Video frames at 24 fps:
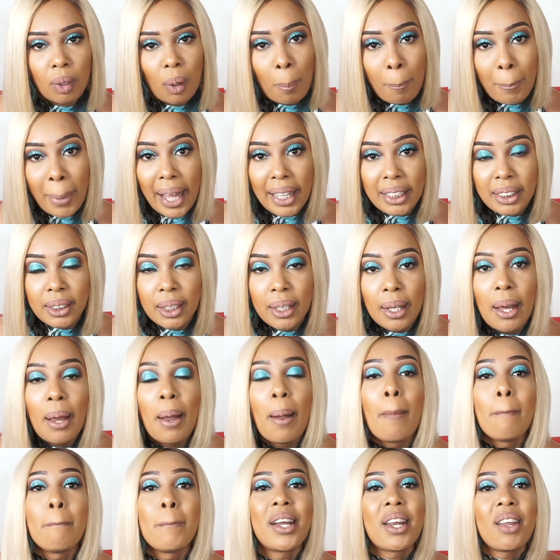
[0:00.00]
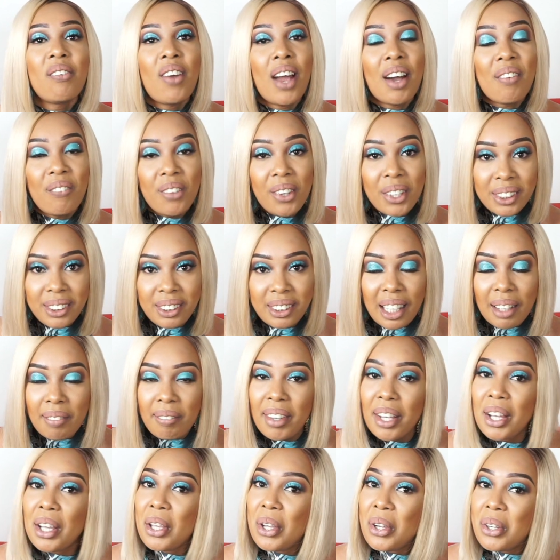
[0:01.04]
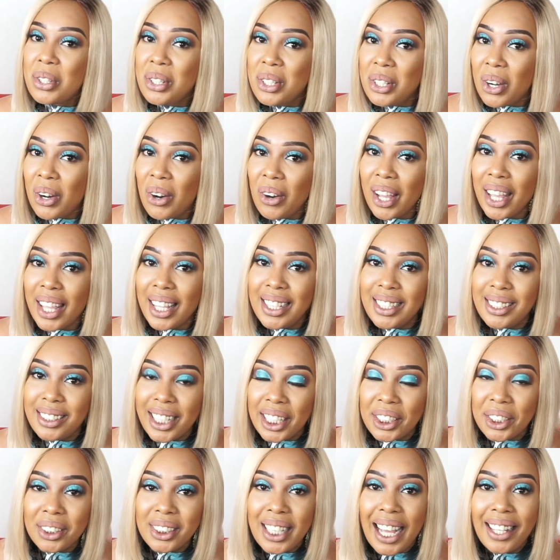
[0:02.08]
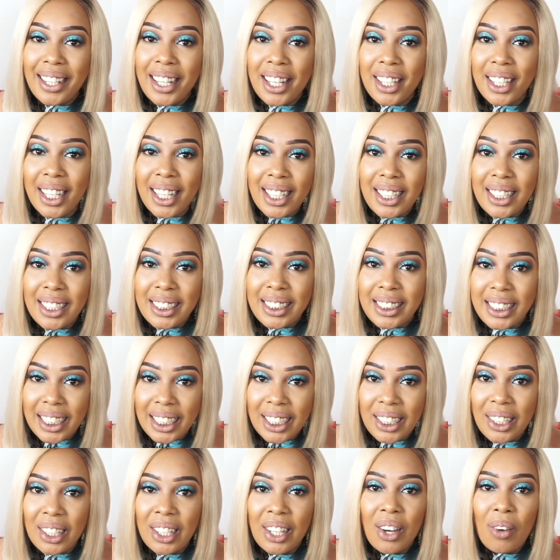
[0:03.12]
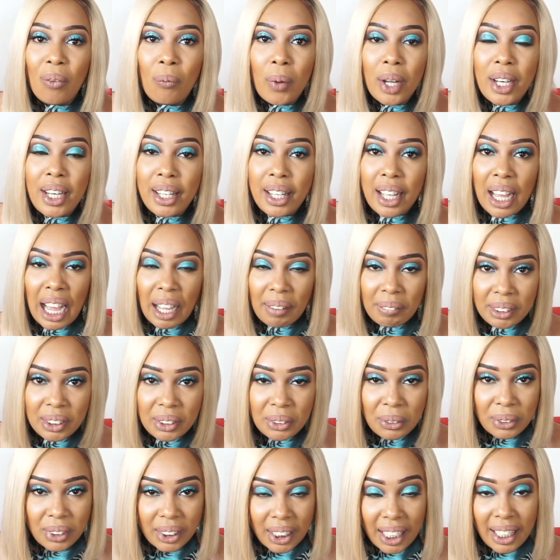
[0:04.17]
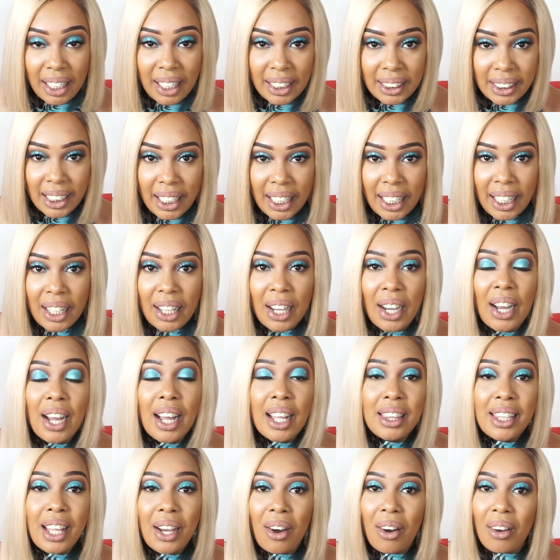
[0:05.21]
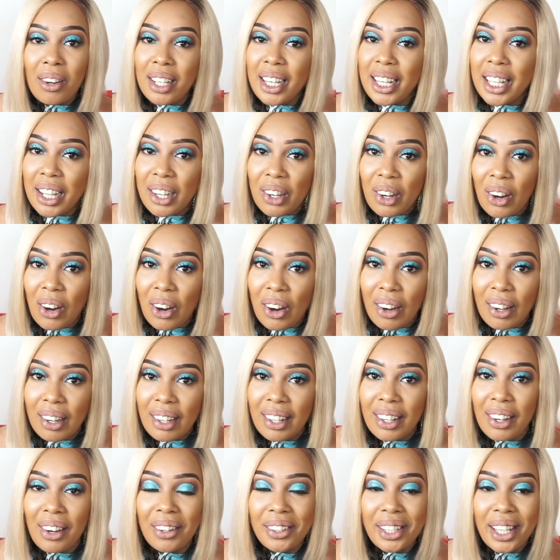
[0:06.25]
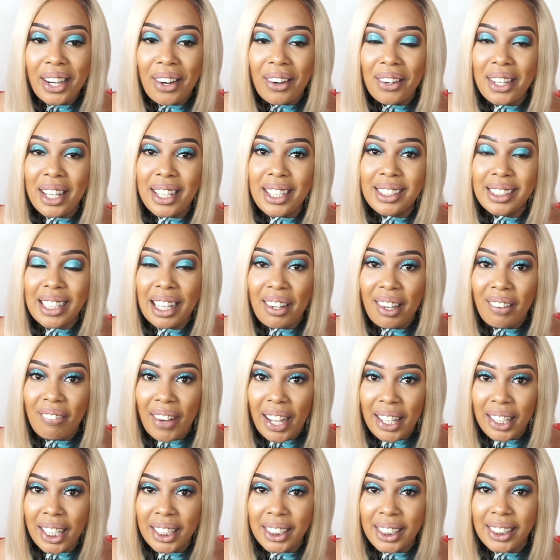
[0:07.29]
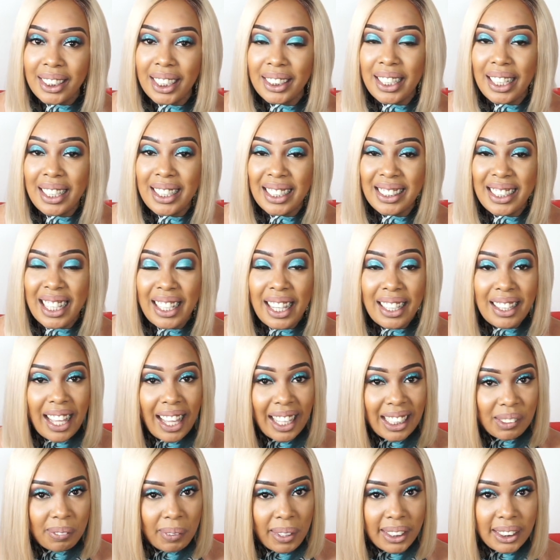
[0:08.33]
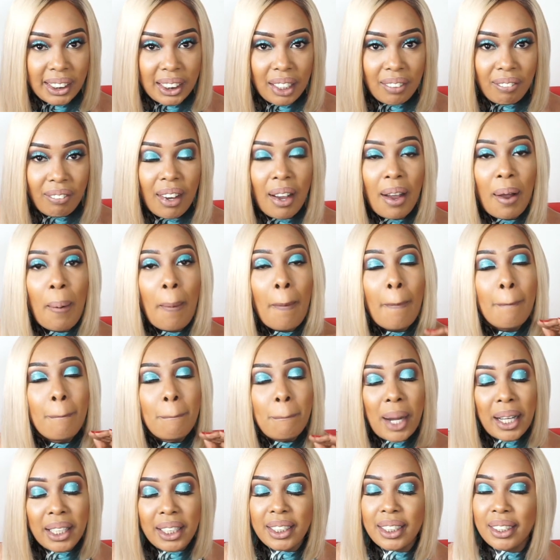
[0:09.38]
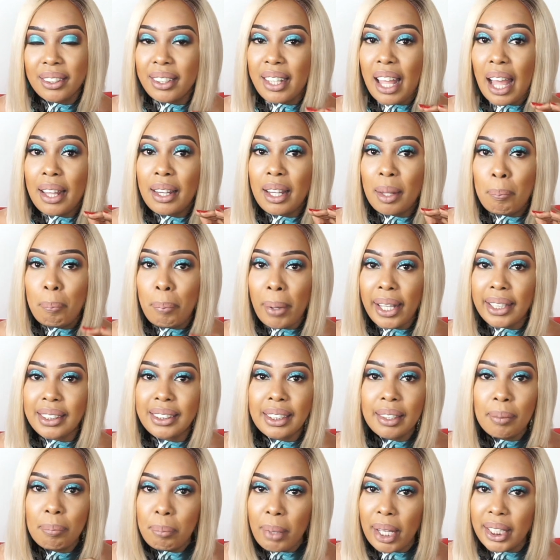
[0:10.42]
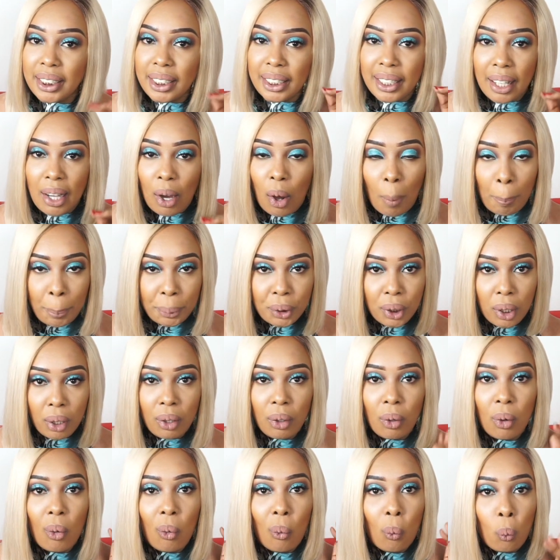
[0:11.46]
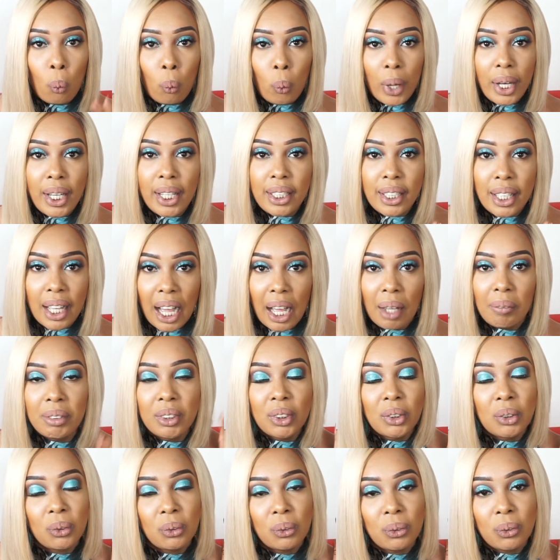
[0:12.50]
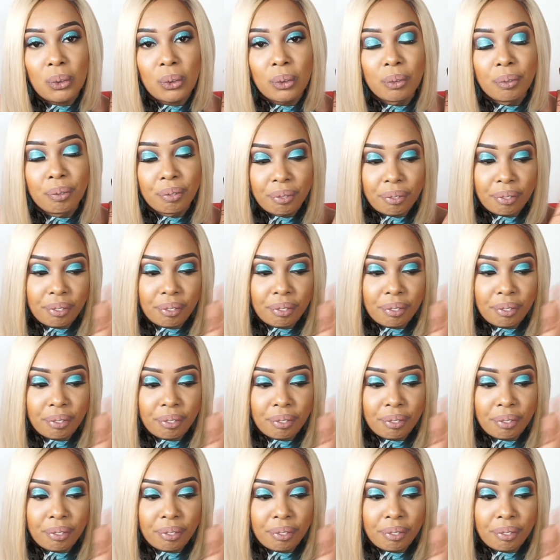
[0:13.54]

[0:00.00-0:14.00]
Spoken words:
much, but if you have used them, you know injections are the real deal when it comes to skin lightening. The only con or the only disadvantage is that they're expensive, but they're the best option when it comes to